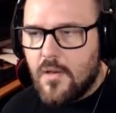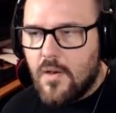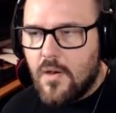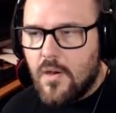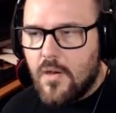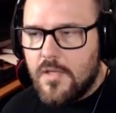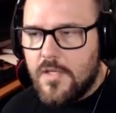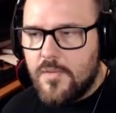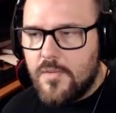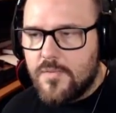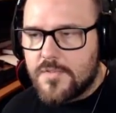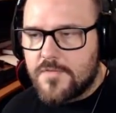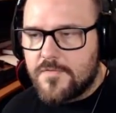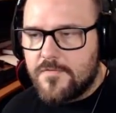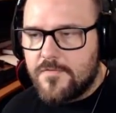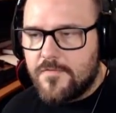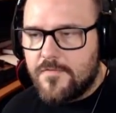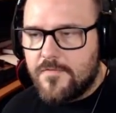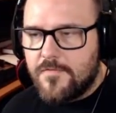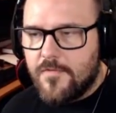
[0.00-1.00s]
Oh, he was
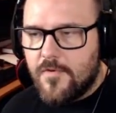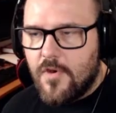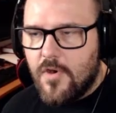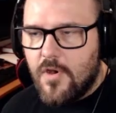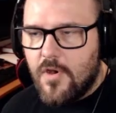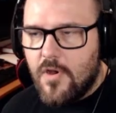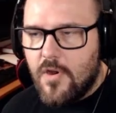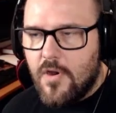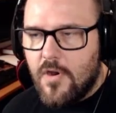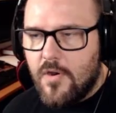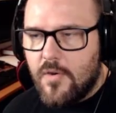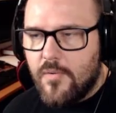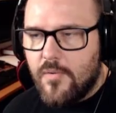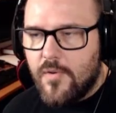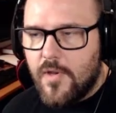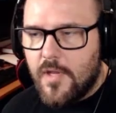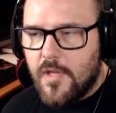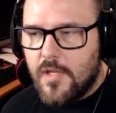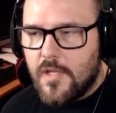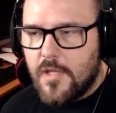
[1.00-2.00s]
far
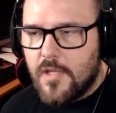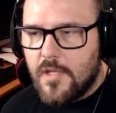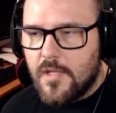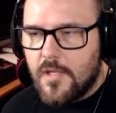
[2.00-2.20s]
away.